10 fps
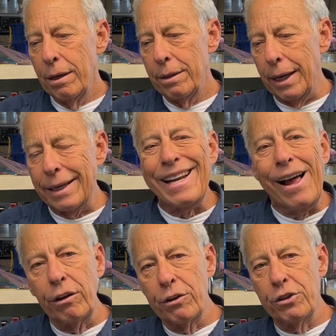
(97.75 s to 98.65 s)

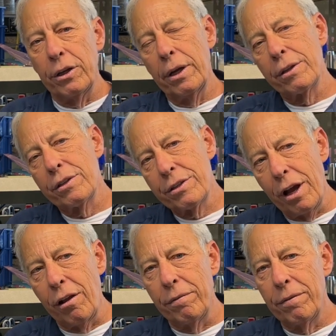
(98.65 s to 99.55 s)
technology
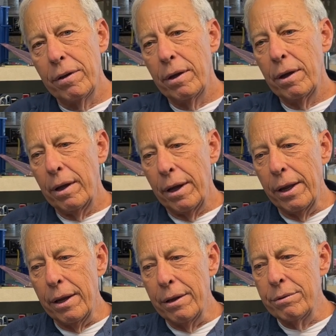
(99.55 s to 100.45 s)
itself,
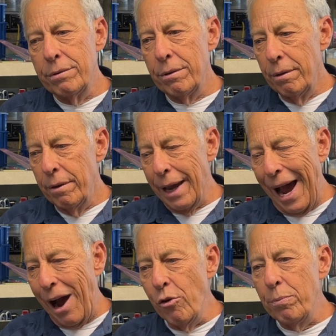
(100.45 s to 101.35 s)
it is the
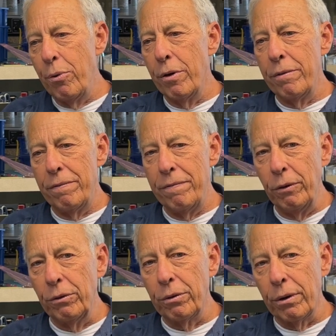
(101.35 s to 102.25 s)
output
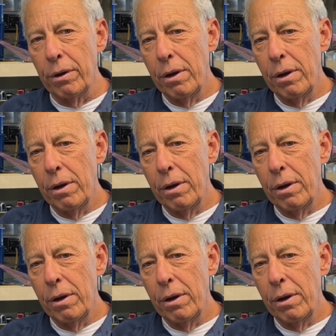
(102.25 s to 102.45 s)
filter.